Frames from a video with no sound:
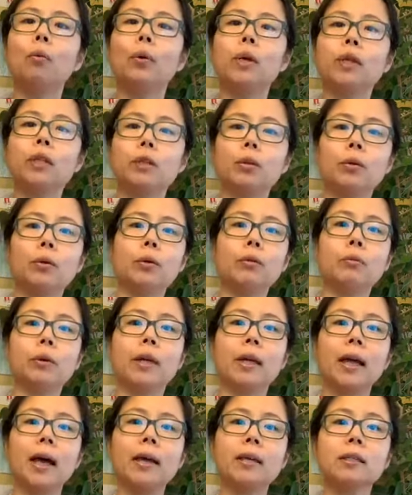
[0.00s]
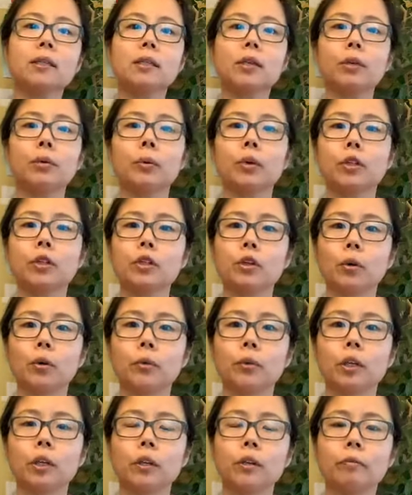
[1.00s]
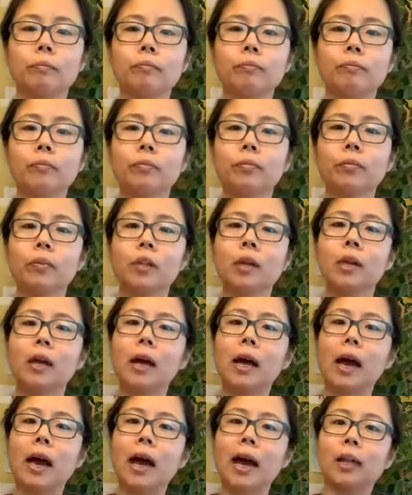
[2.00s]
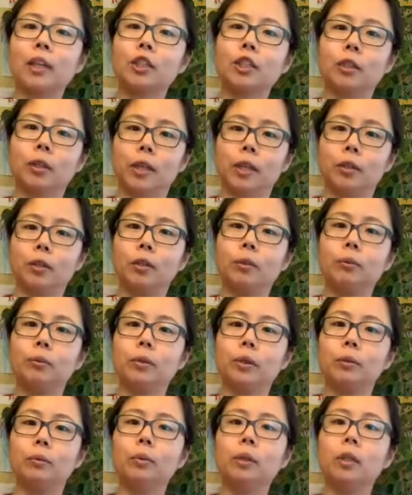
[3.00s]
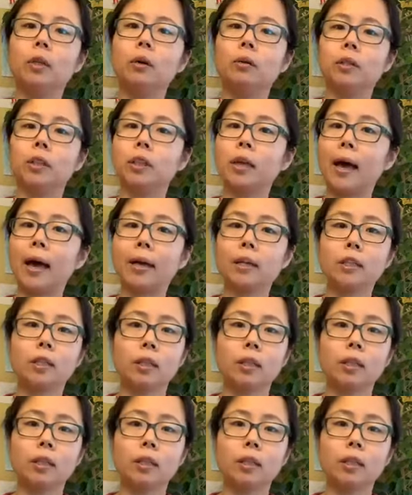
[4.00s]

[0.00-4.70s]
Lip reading: When you're relaxing your shoulder, actually you will know. You